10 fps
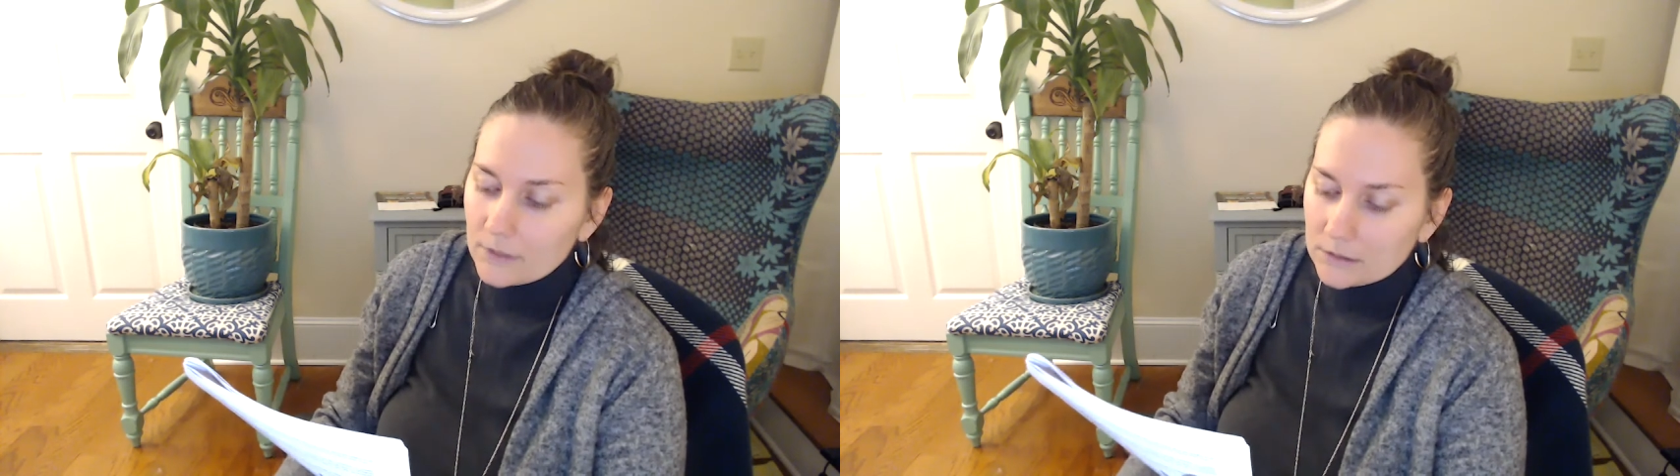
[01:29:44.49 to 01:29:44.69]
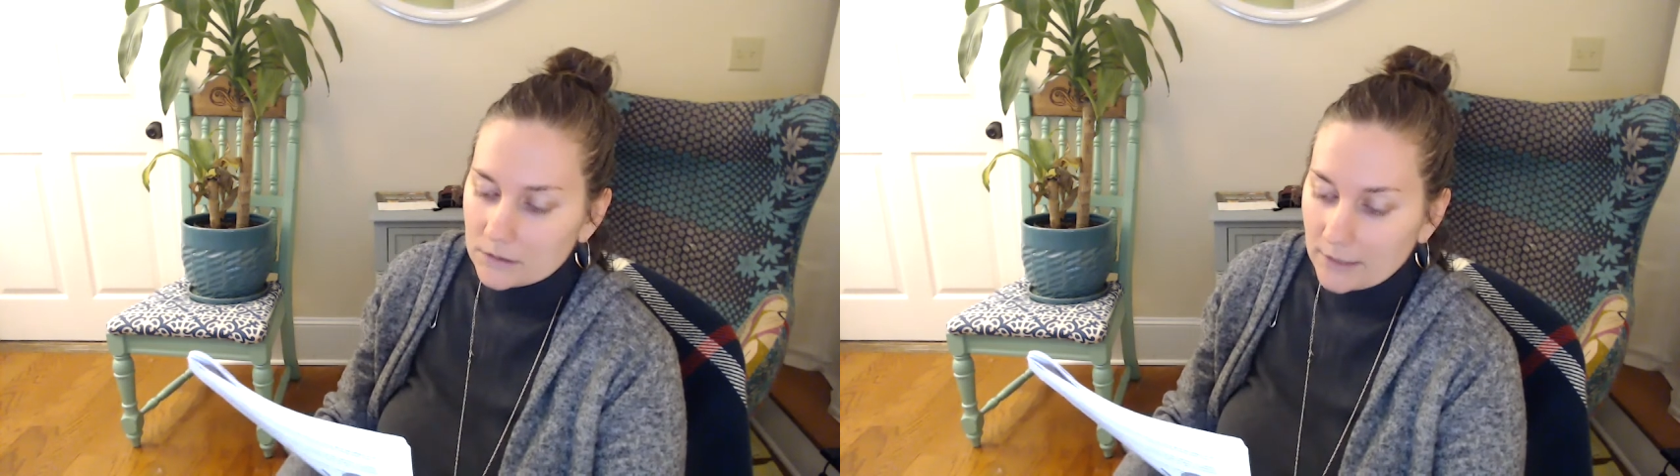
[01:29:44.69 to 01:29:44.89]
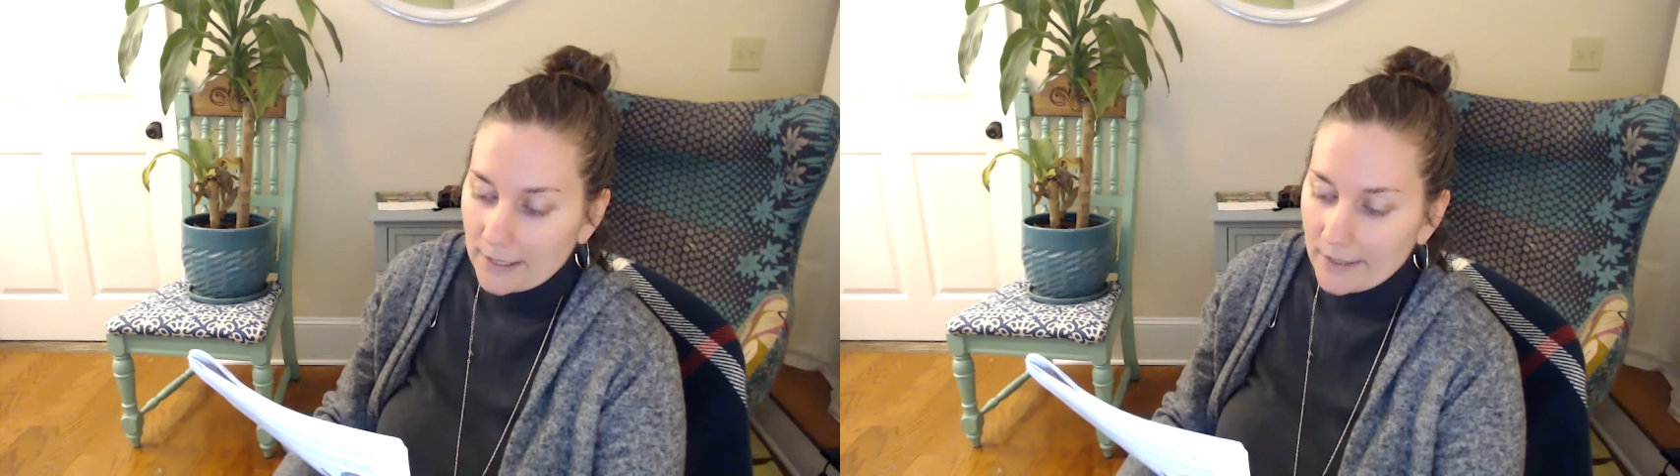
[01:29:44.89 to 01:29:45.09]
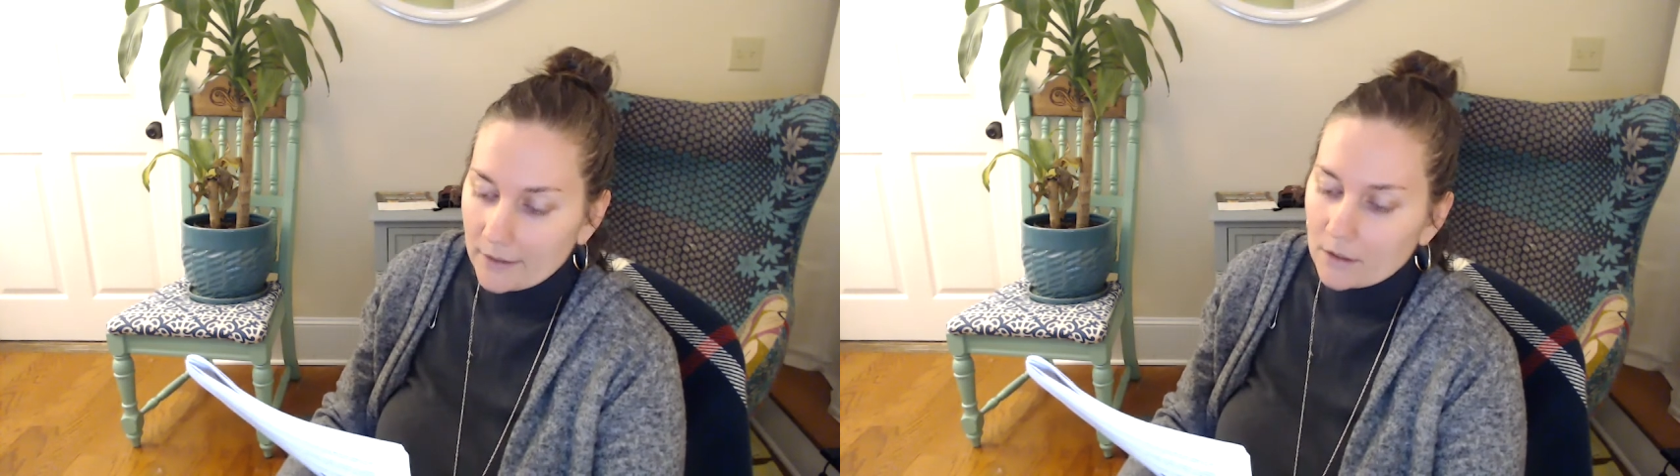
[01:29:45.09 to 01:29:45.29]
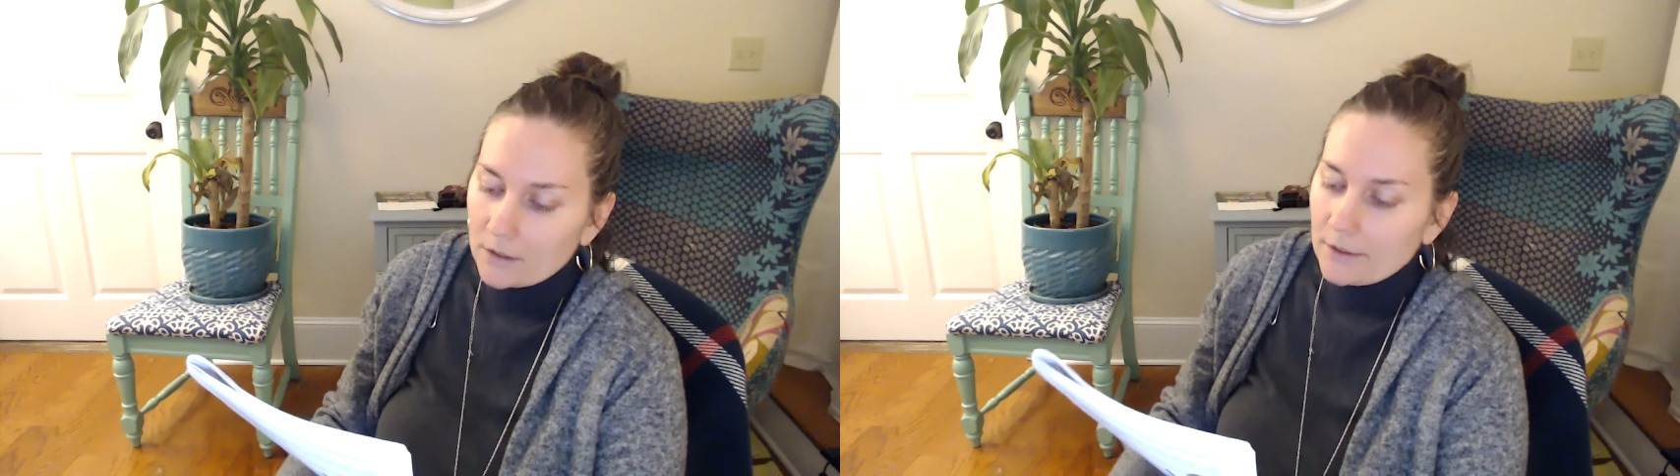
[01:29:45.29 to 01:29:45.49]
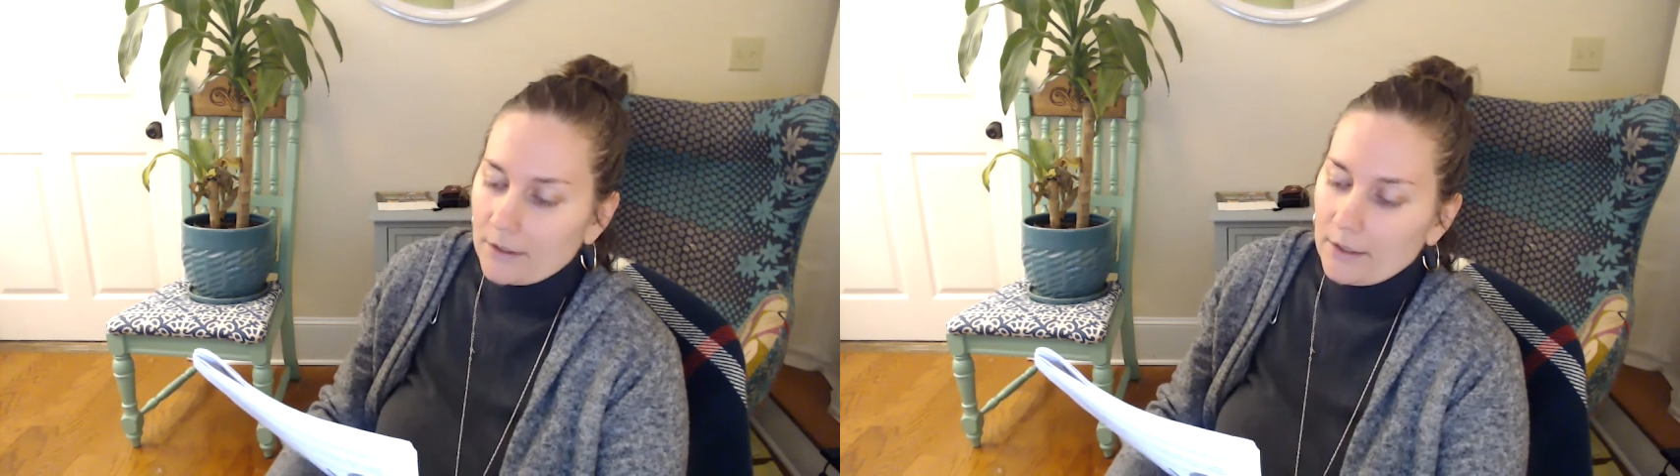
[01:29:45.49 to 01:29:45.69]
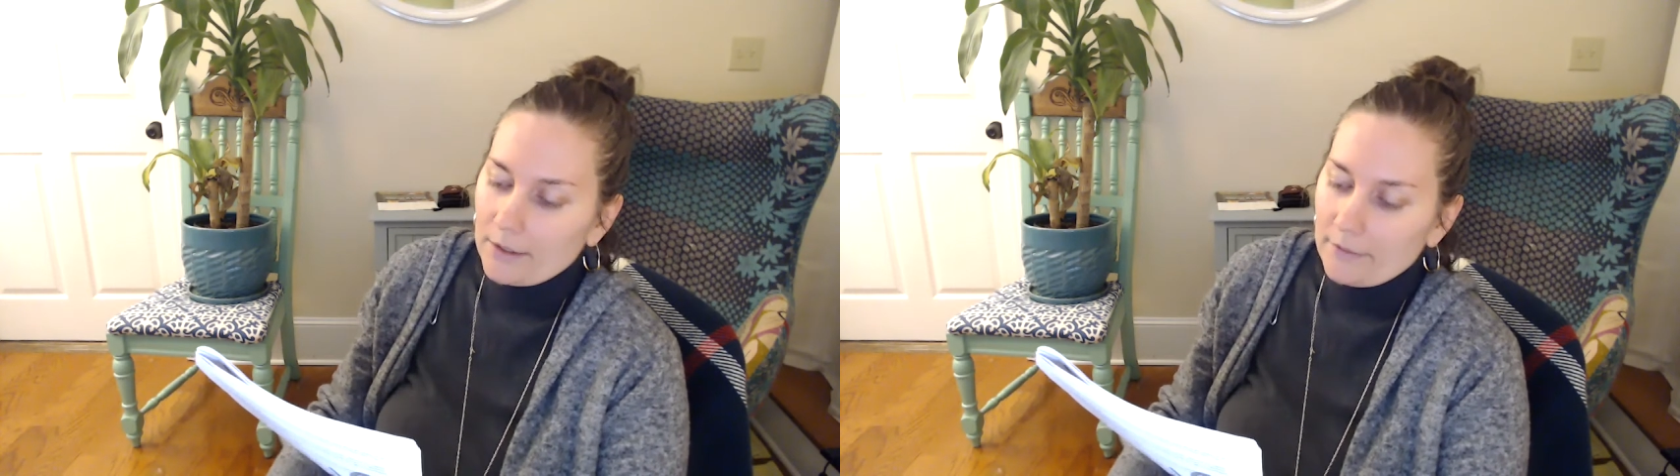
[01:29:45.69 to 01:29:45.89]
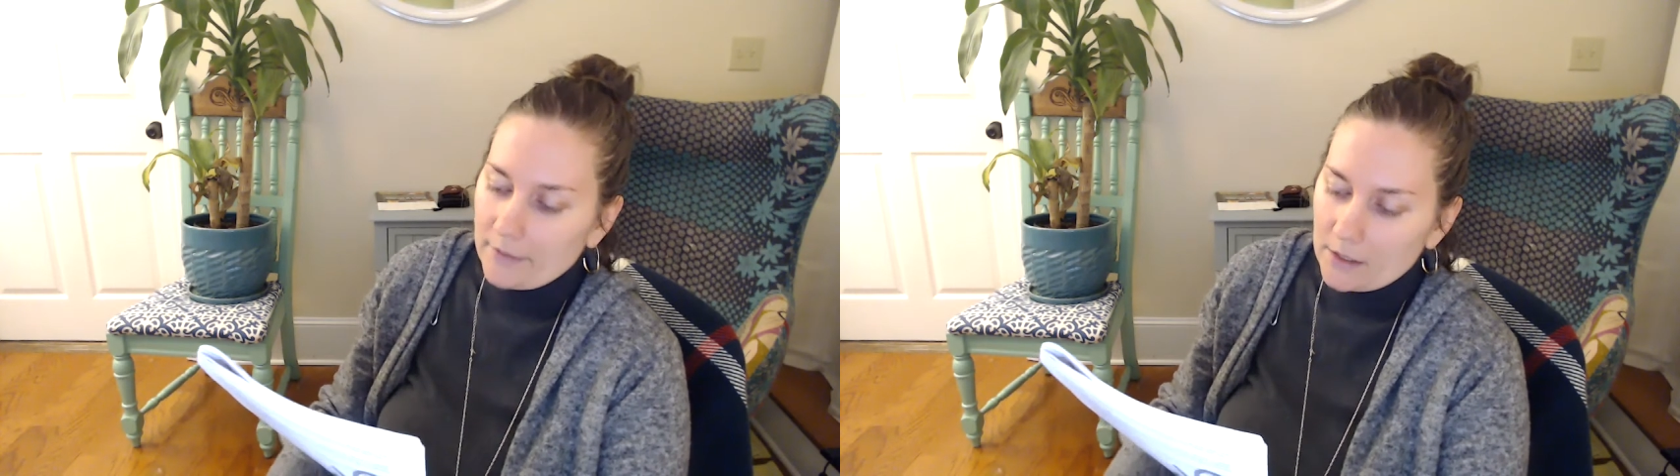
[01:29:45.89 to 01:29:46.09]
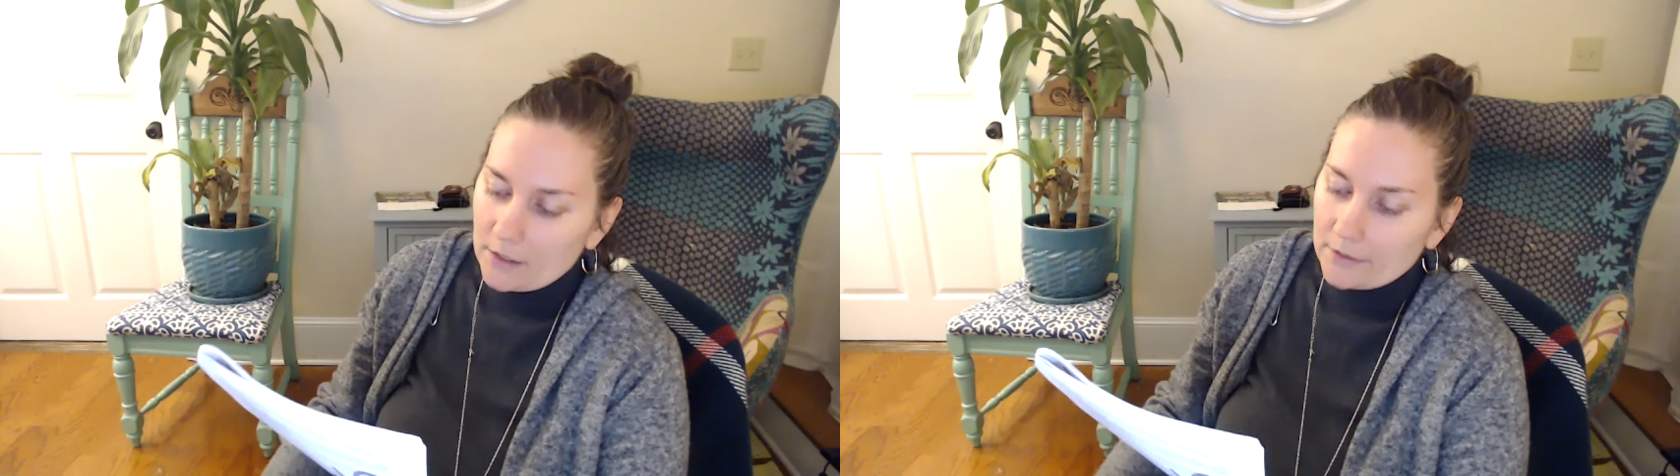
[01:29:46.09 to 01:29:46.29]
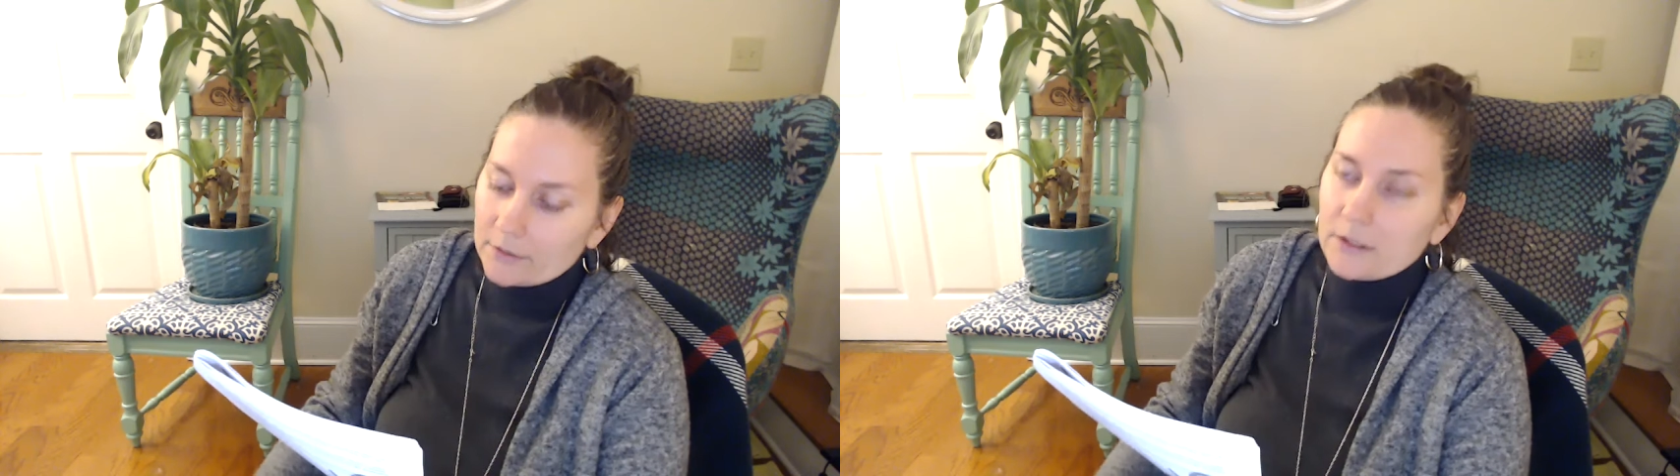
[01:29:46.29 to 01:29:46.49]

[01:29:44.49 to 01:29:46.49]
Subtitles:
to that And then,